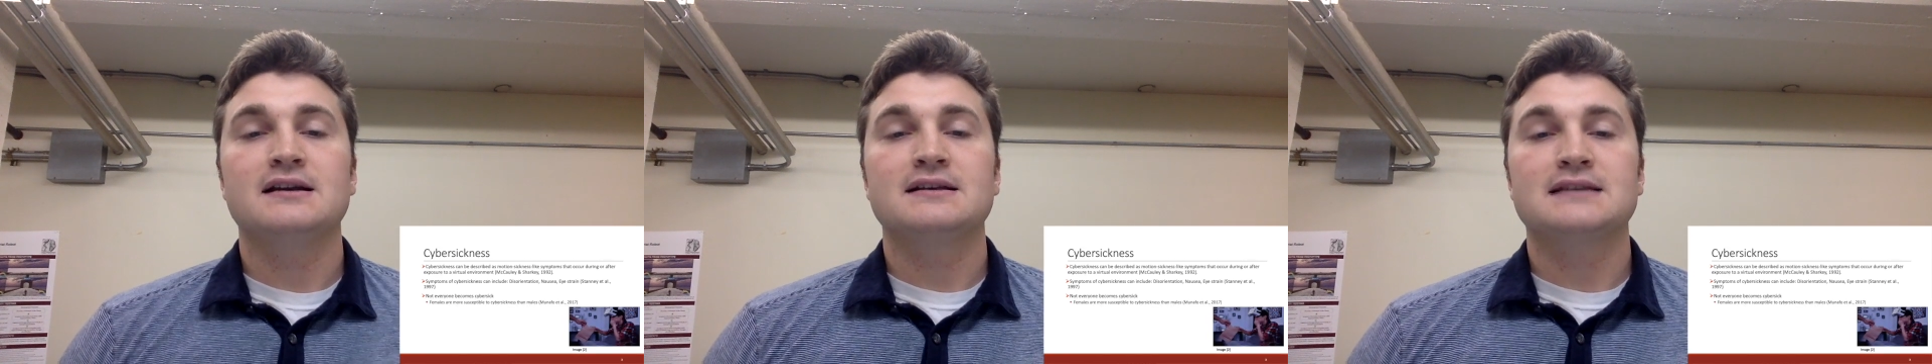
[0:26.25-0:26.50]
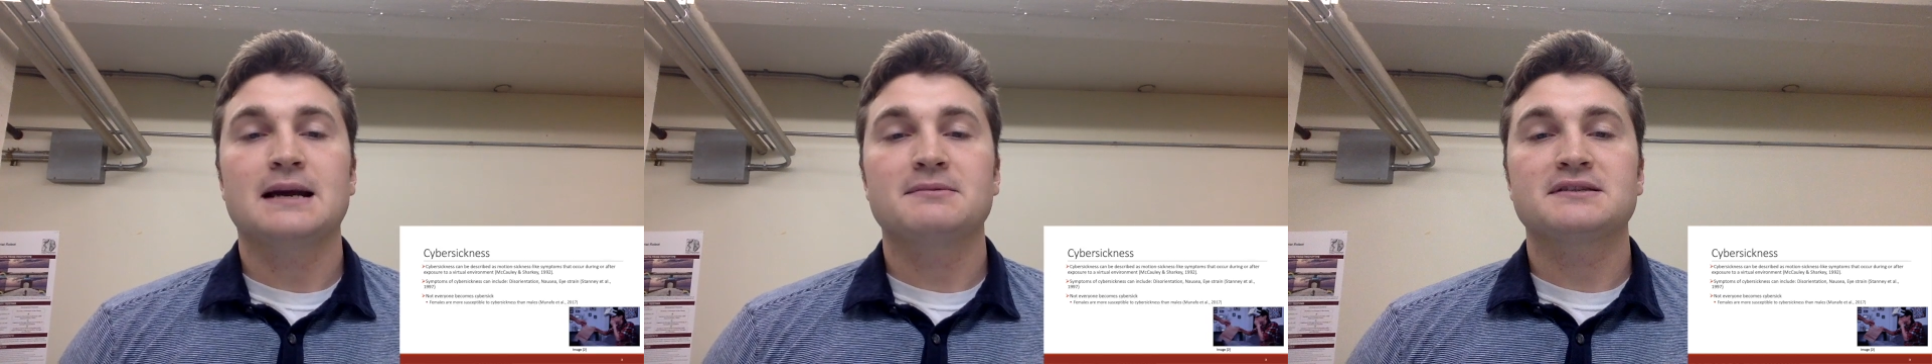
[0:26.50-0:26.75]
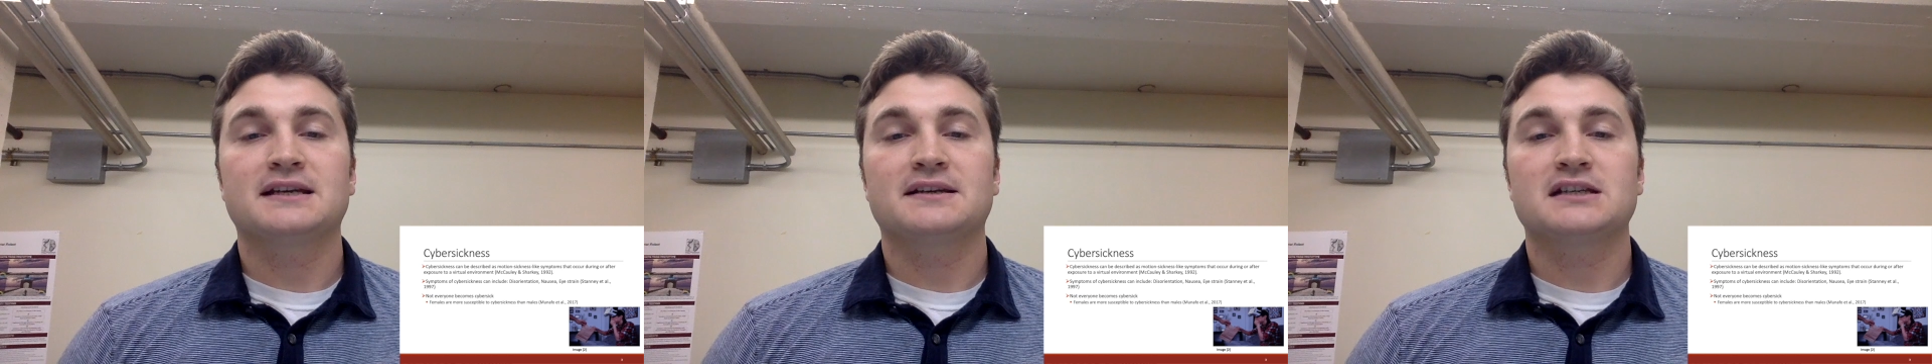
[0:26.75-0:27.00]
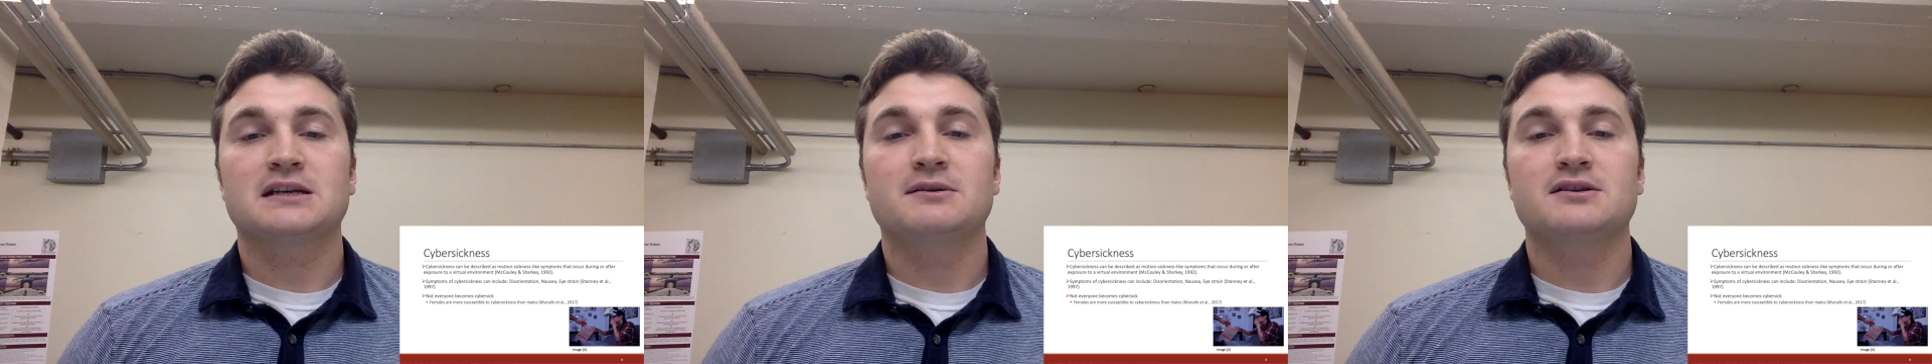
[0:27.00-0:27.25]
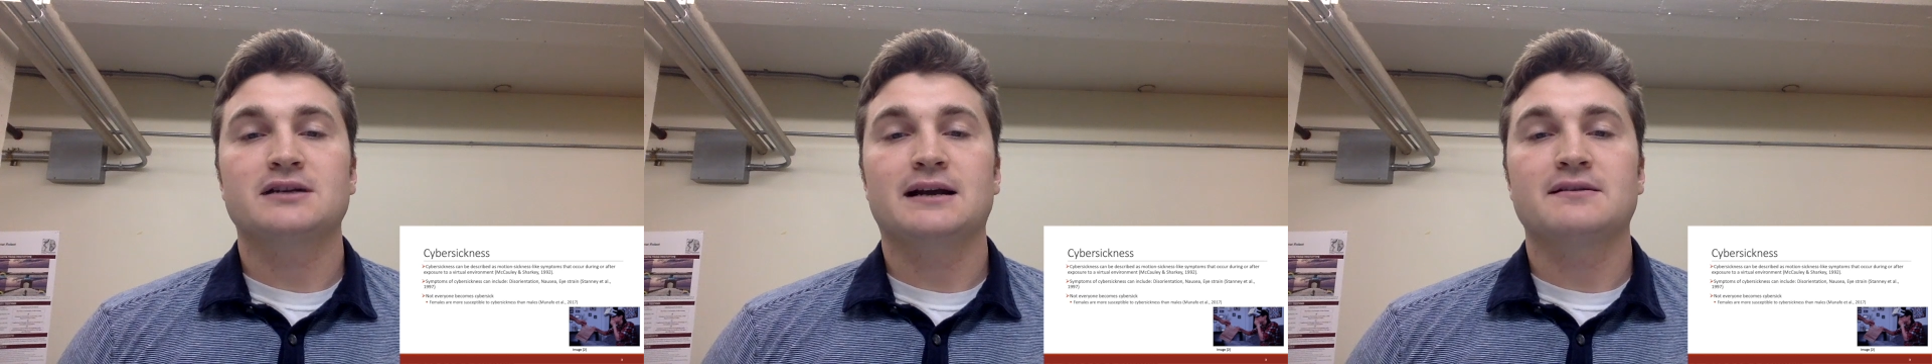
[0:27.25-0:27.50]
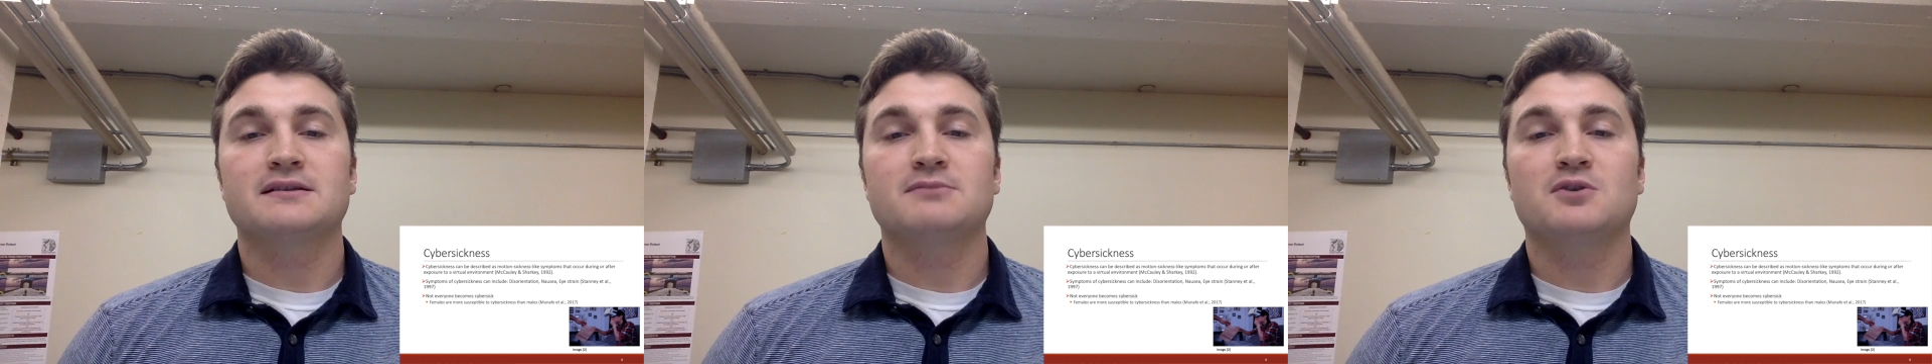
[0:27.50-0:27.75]
Cybersickness can be
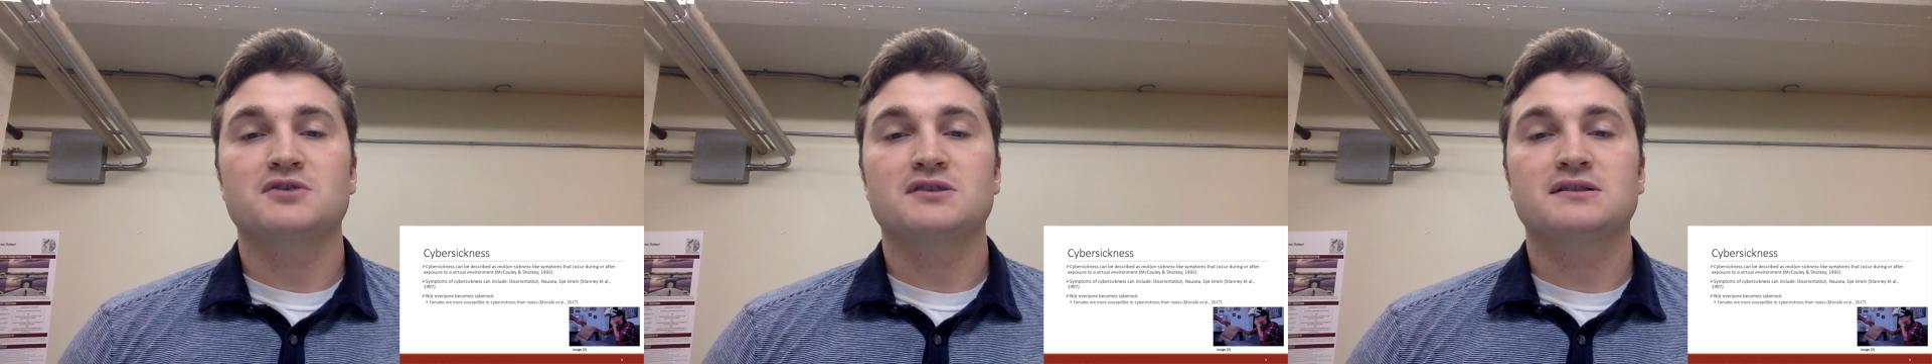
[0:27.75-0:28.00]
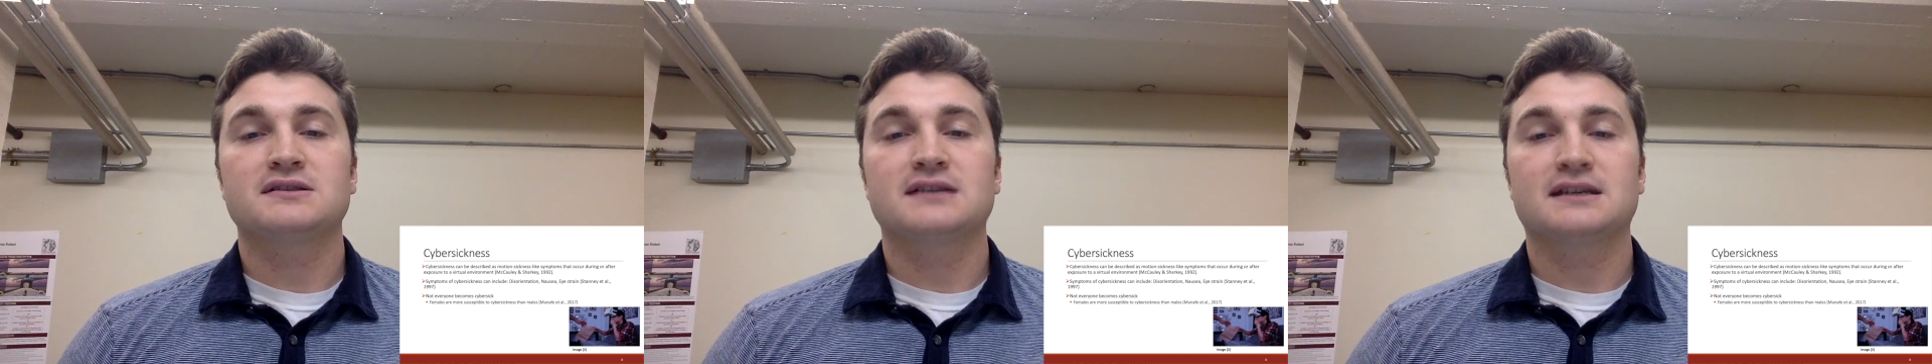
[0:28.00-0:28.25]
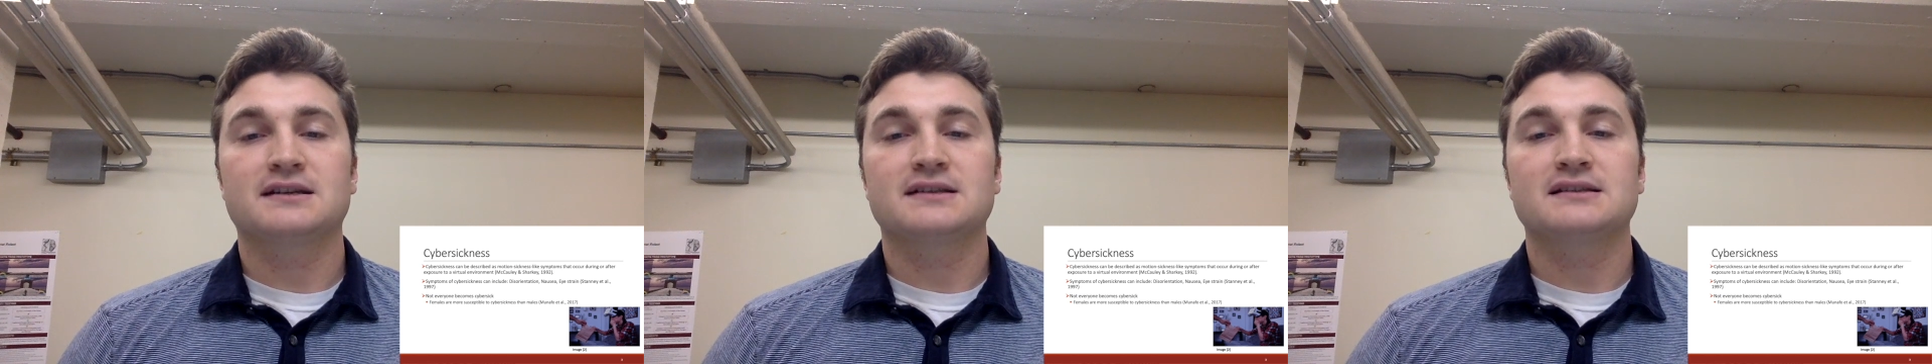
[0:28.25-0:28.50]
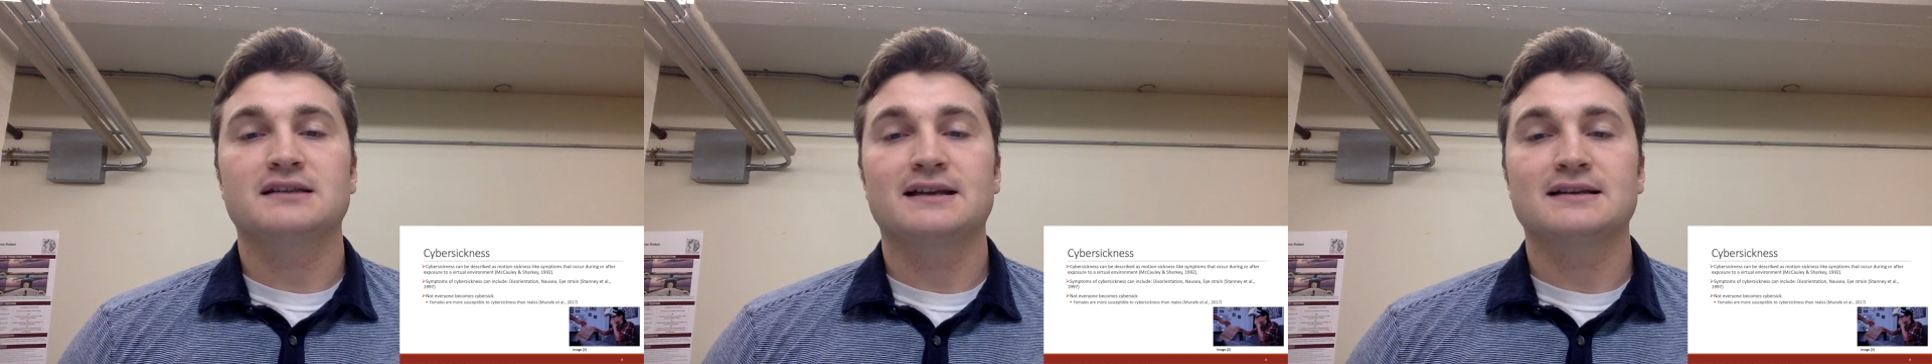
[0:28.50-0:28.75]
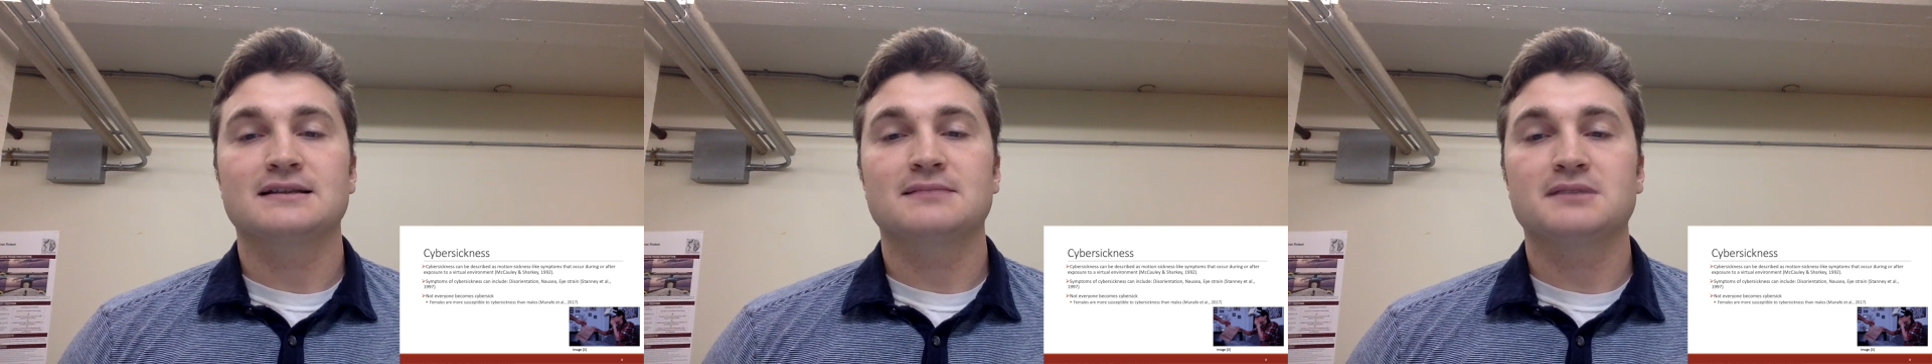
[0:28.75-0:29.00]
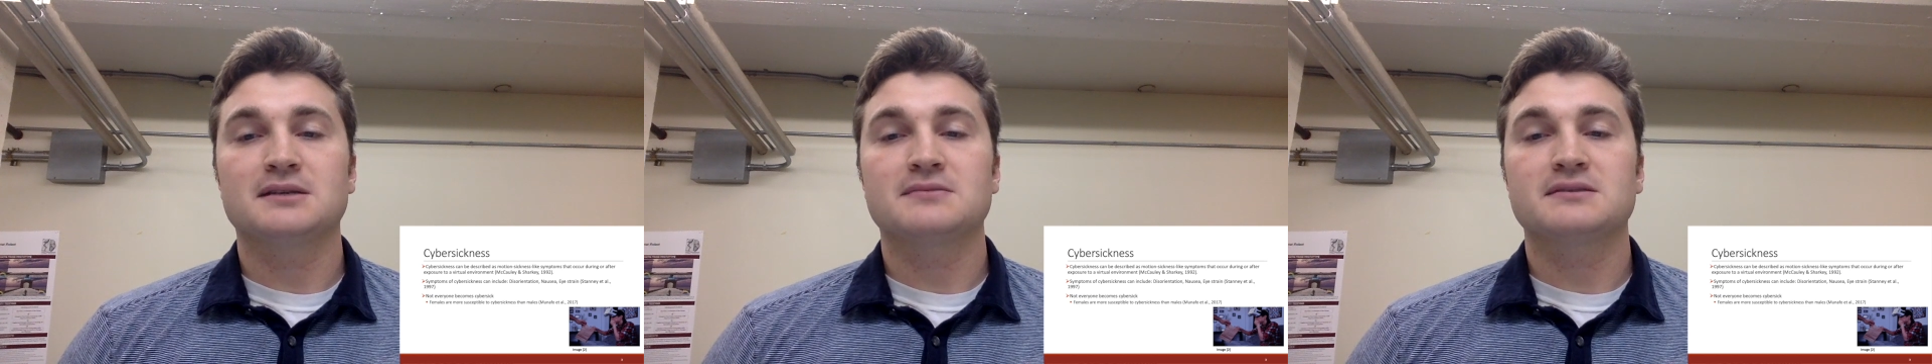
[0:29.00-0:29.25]
described as motion sickness-like
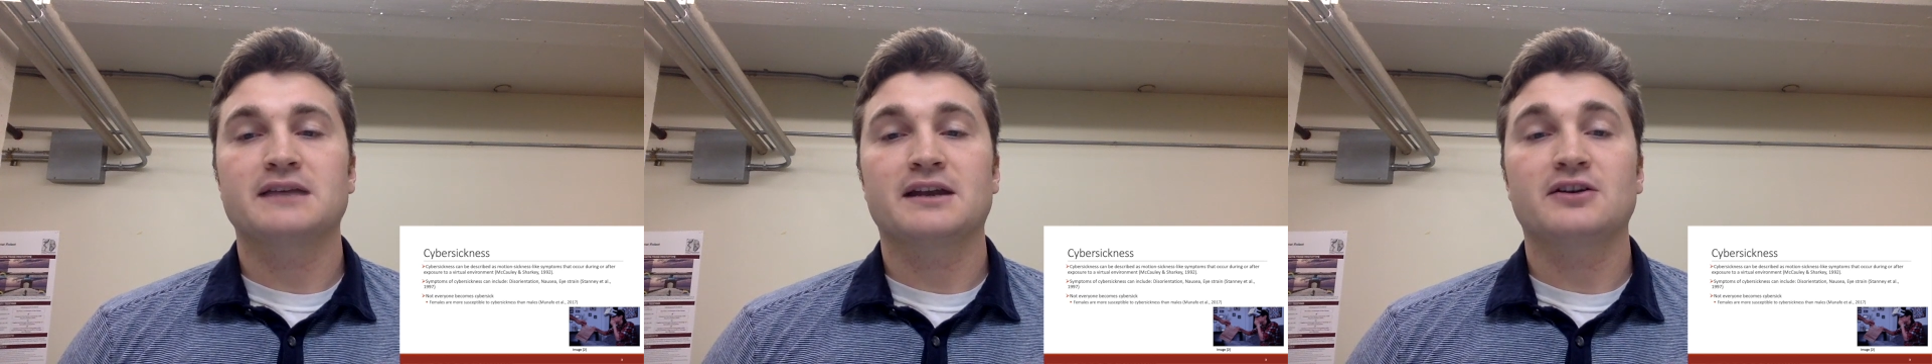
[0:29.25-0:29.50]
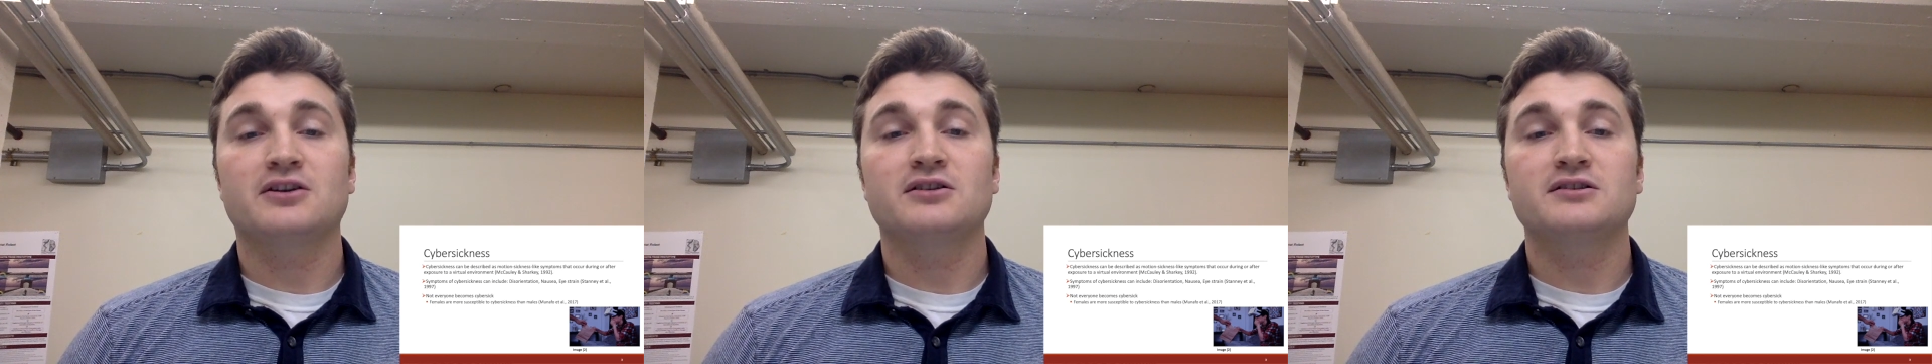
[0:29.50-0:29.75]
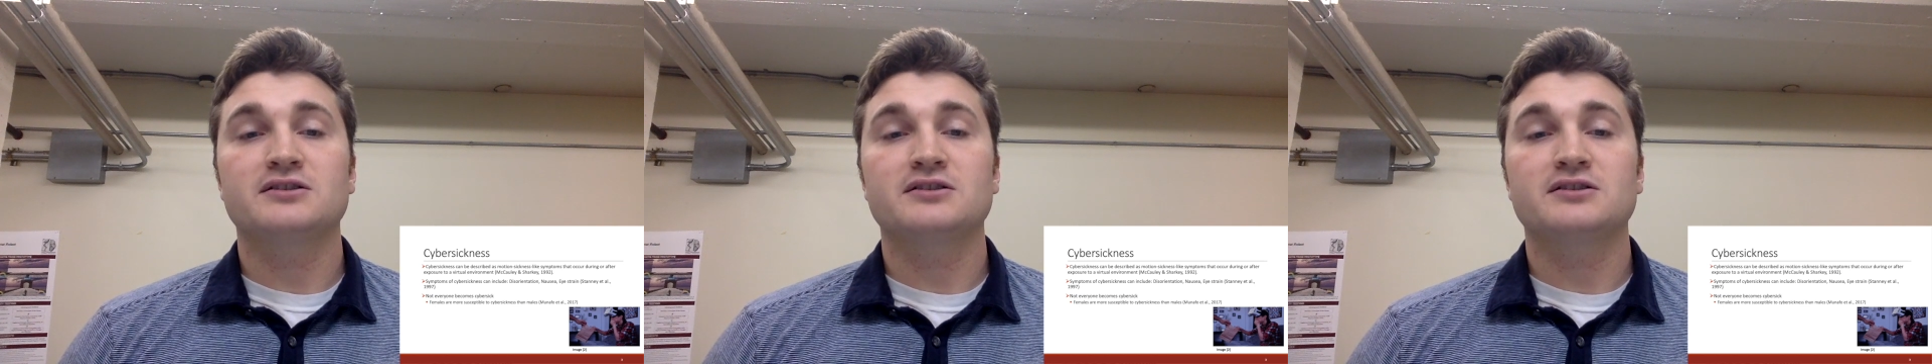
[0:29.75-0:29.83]
symptoms that occur